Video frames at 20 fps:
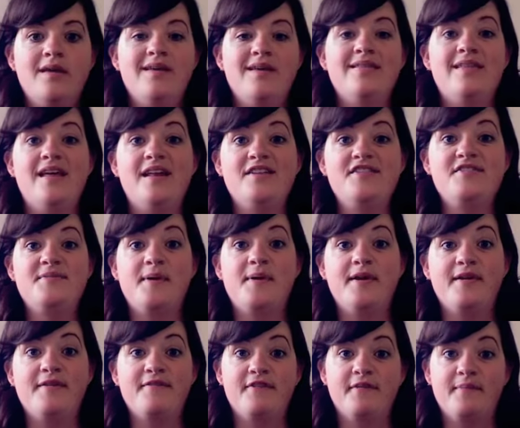That is about
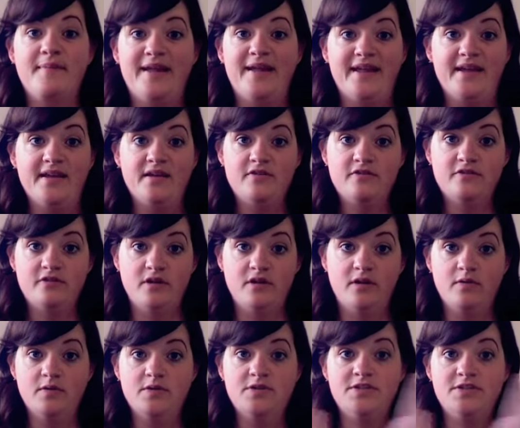it for me.
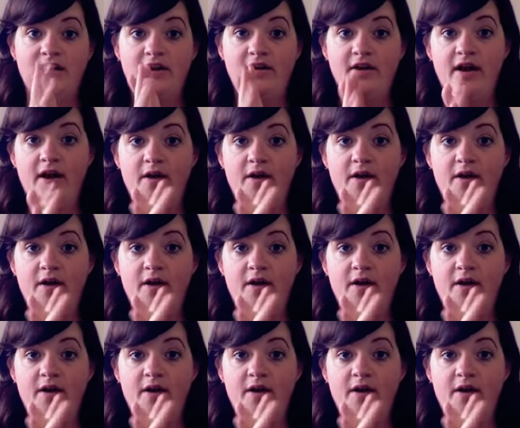So, Sarah,